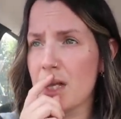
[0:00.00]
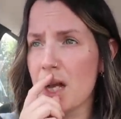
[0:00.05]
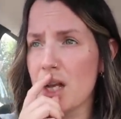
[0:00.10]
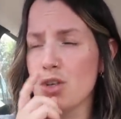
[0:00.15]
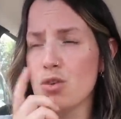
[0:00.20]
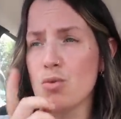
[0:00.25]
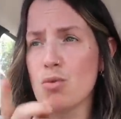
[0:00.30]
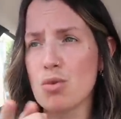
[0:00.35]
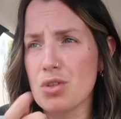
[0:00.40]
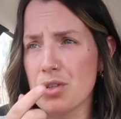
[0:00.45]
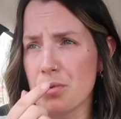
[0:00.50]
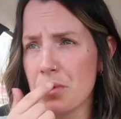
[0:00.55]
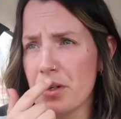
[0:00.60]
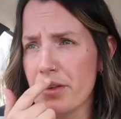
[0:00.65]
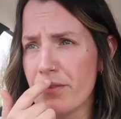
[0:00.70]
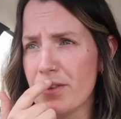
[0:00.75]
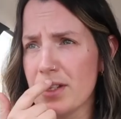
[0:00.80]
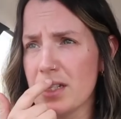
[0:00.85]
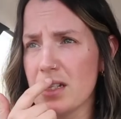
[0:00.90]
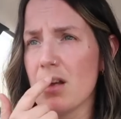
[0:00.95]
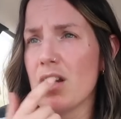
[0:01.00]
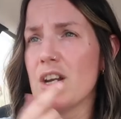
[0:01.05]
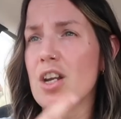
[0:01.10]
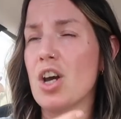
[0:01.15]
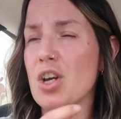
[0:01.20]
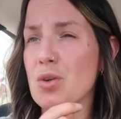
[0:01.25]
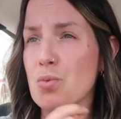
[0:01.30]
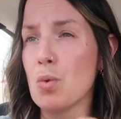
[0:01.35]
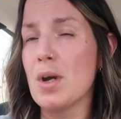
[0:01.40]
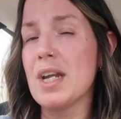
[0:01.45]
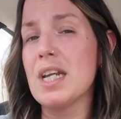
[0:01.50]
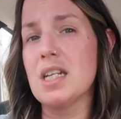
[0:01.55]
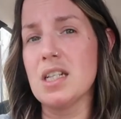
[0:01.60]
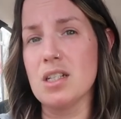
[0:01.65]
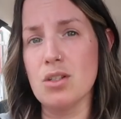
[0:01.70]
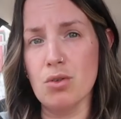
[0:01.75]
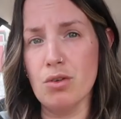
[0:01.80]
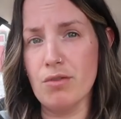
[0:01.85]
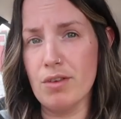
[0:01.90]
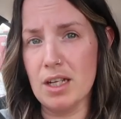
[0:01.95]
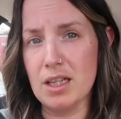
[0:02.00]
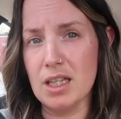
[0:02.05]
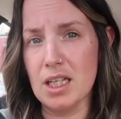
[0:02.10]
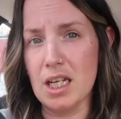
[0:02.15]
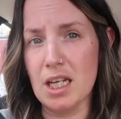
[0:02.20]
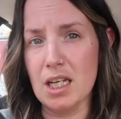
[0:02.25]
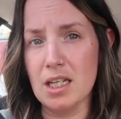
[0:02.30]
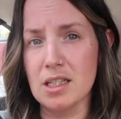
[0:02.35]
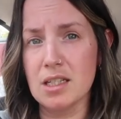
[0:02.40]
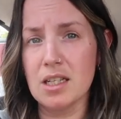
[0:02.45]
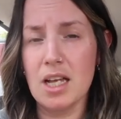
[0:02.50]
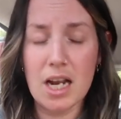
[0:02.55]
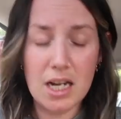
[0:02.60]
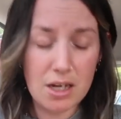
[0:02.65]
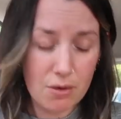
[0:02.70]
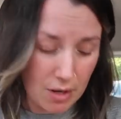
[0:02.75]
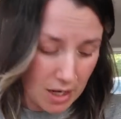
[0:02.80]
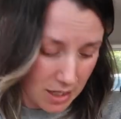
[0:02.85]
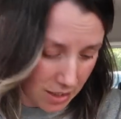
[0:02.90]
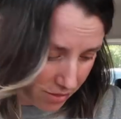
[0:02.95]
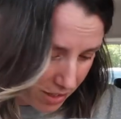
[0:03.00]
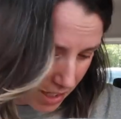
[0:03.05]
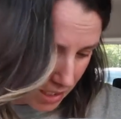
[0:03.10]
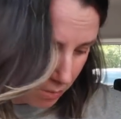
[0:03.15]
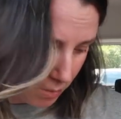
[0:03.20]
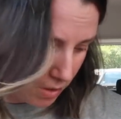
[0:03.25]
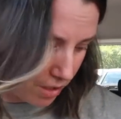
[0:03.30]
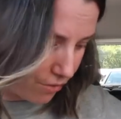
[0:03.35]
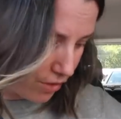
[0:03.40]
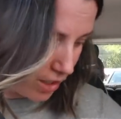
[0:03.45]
and you also want Invisalign, I'd wait until you've had the kids. Anyway, that's my